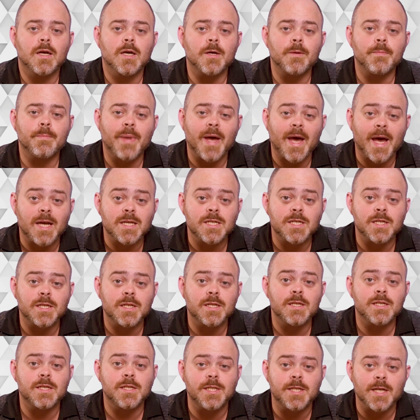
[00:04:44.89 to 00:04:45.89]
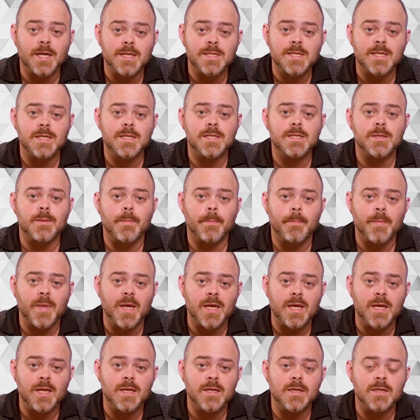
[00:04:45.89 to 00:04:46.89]
Compassion doesn't
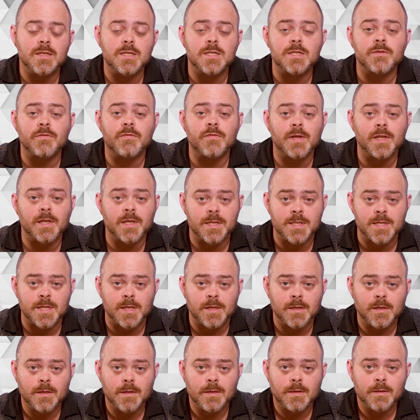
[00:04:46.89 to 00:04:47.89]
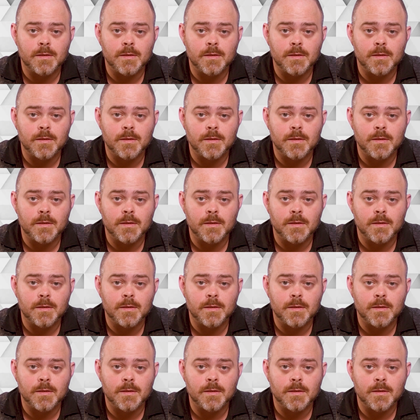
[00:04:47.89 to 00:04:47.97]
mean civility.